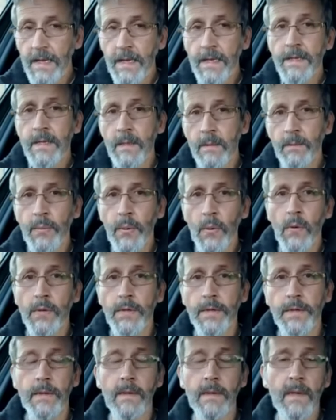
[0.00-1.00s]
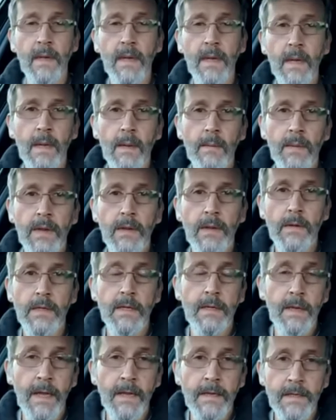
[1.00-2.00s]
is important,
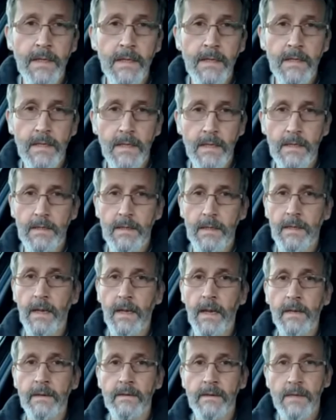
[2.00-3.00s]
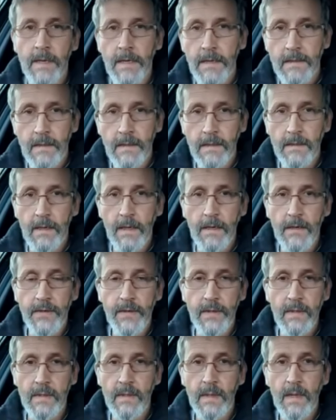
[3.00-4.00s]
because in 1969 the United
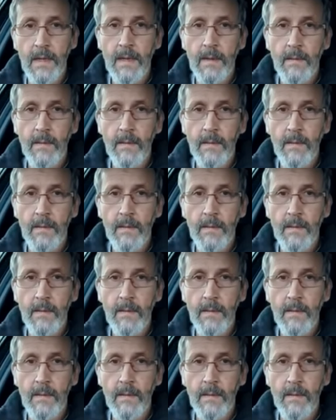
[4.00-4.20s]
Nations